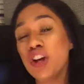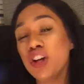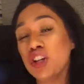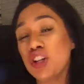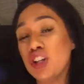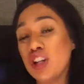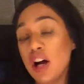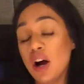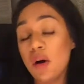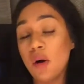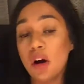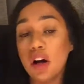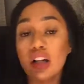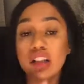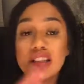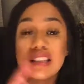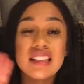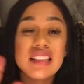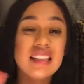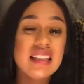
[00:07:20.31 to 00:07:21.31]
You know, her
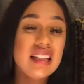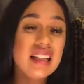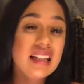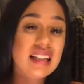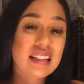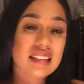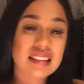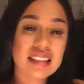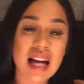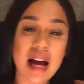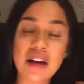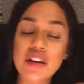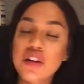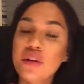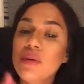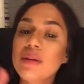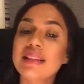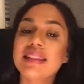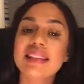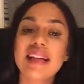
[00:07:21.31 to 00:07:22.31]
skin type.
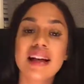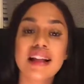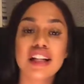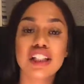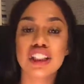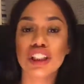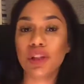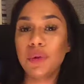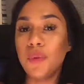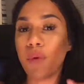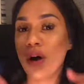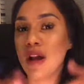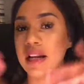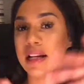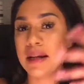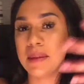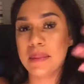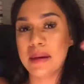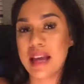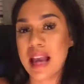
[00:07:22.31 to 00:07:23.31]
You could tell that she
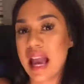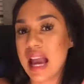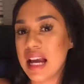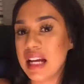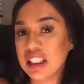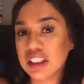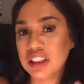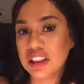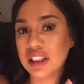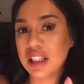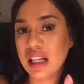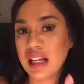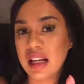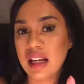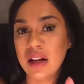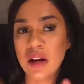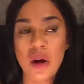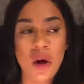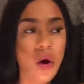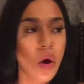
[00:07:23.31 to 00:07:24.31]
wanted to be
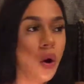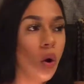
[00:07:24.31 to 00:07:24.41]
Asian,